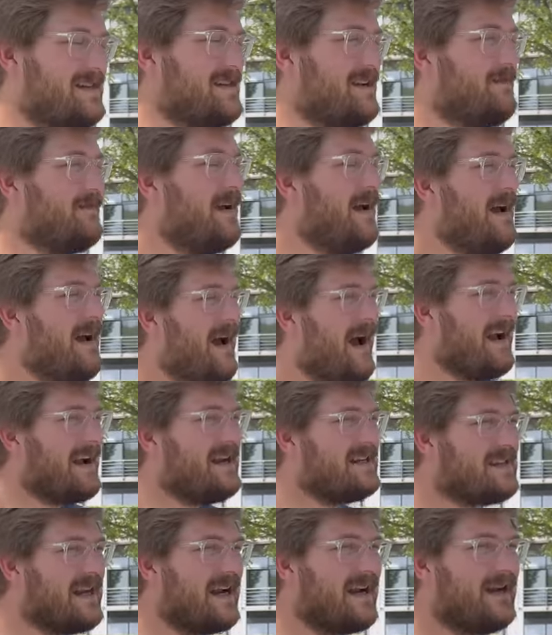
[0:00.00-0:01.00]
I
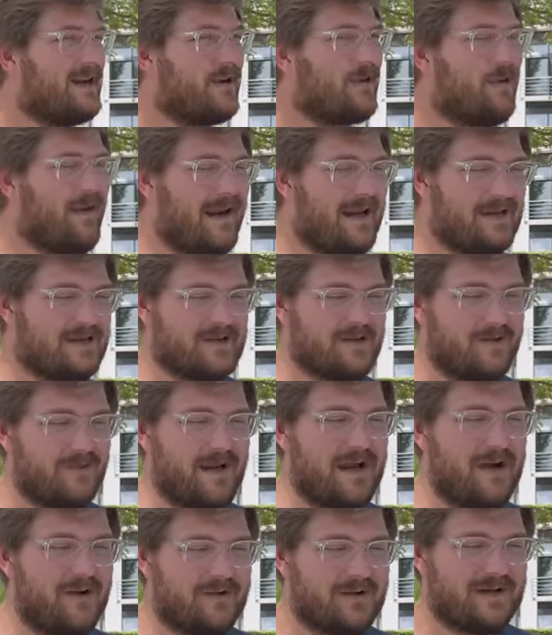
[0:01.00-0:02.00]
guess I could equate it to,
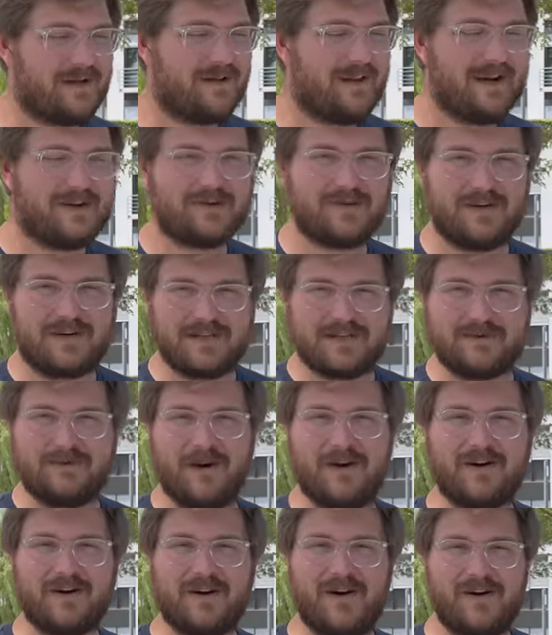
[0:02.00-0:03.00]
we own an electric
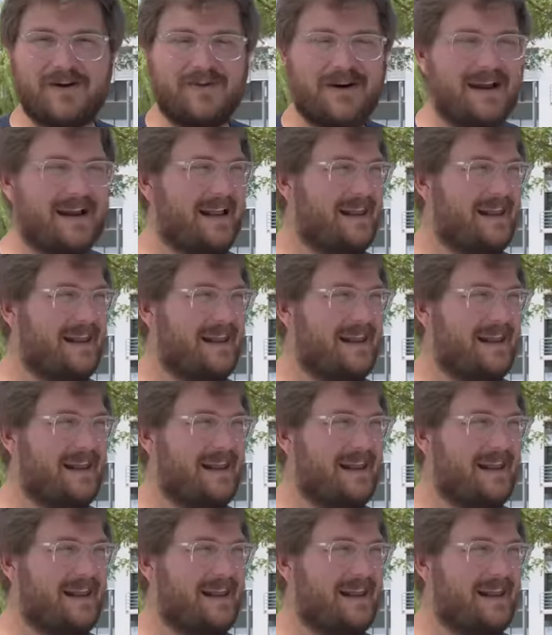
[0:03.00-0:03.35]
smart car, right?